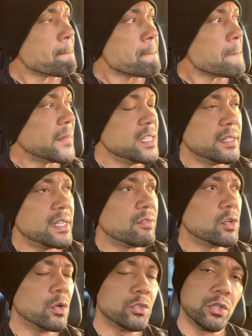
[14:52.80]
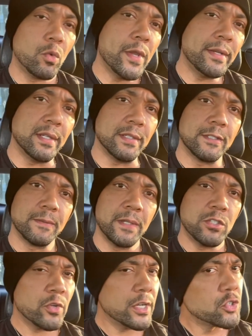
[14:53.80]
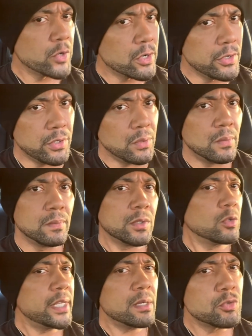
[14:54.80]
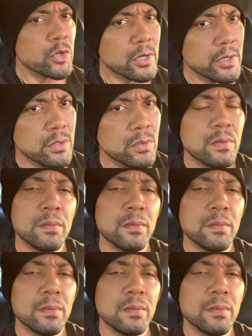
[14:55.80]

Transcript: about. See, the devil knows your weakness. He's trying to trigger you. Don't let him trigger you.